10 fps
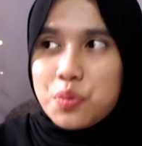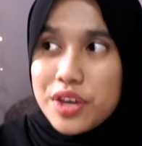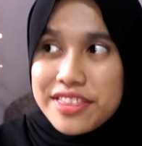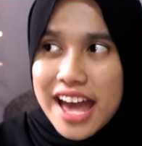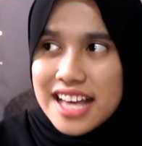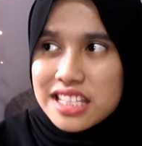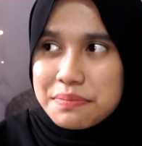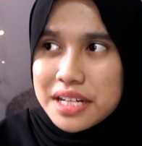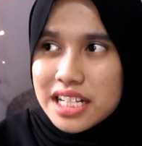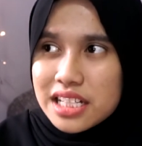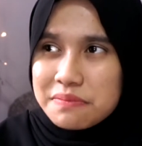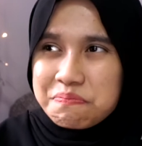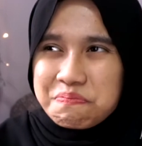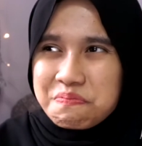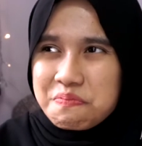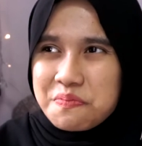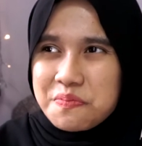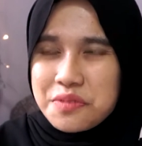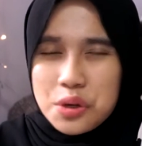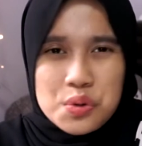with asthma,
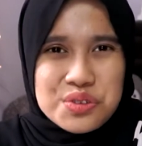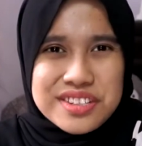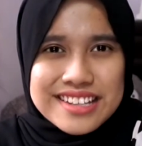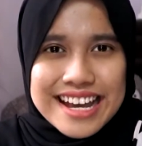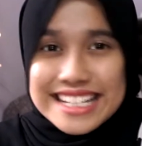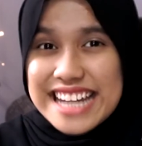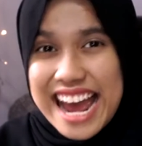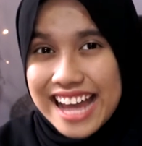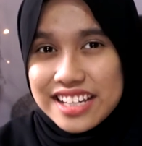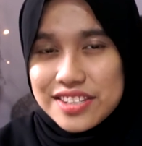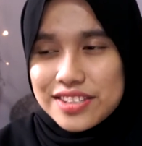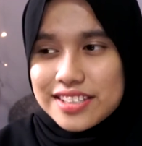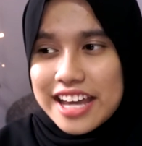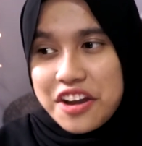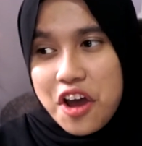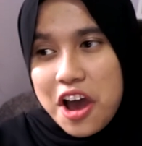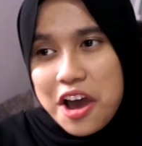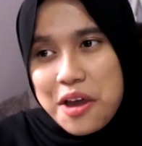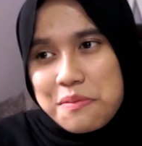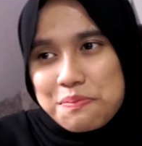those attacks
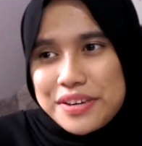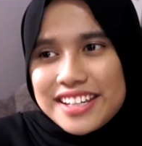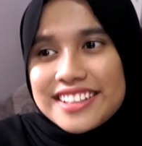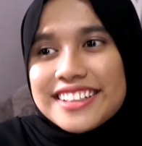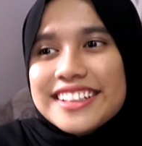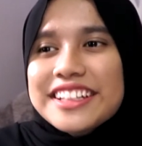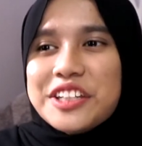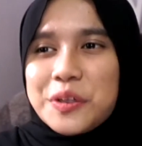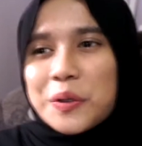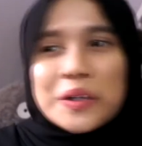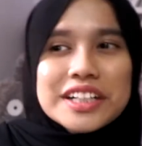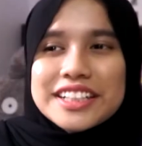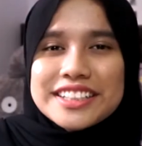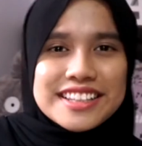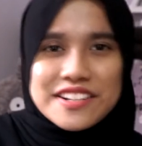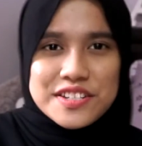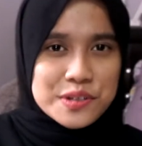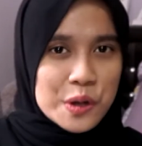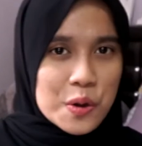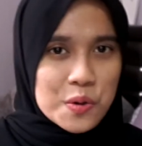cannot be cured. There's
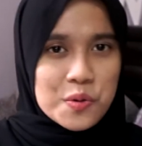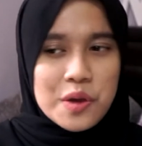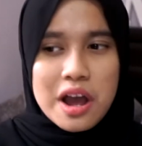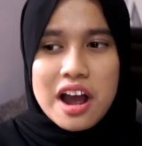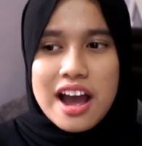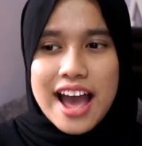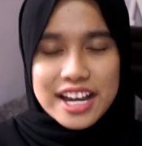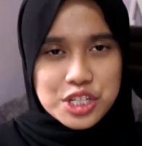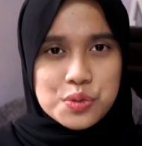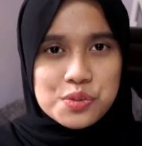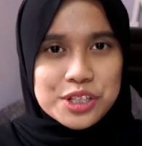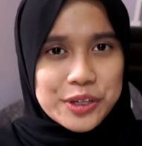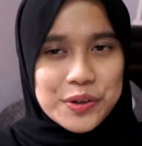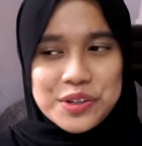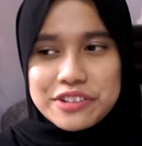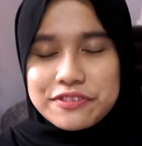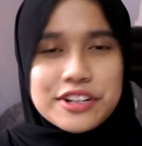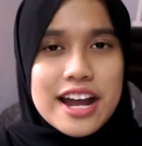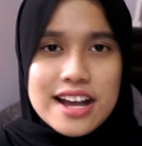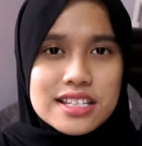no actual cure for
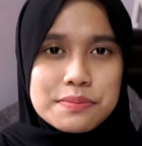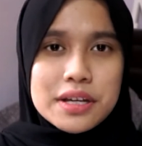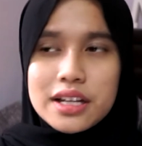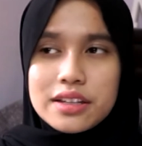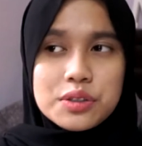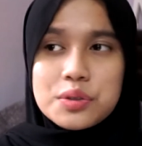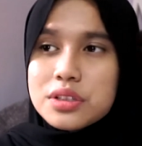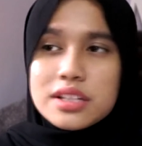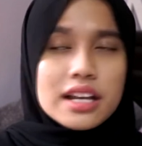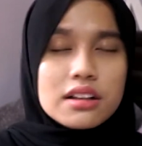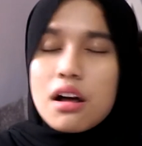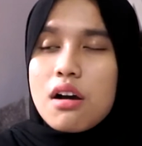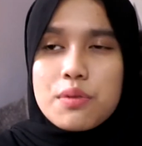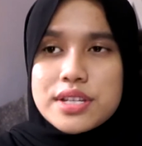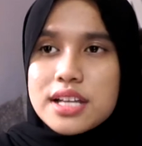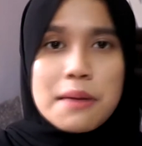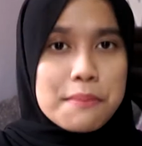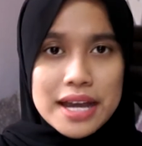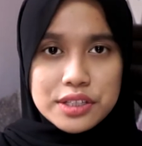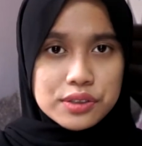asthma. It'll always come
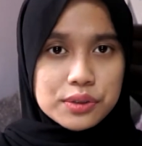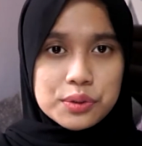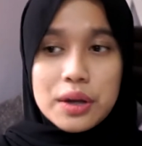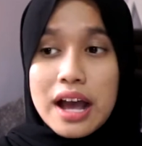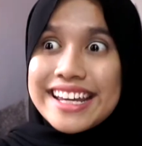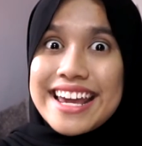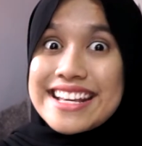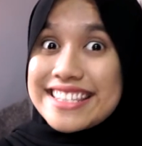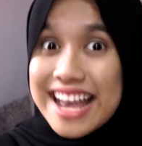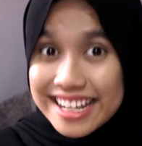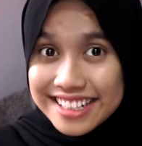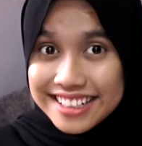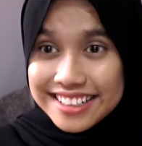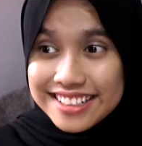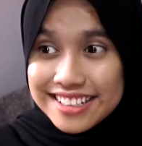back to you. Anxiety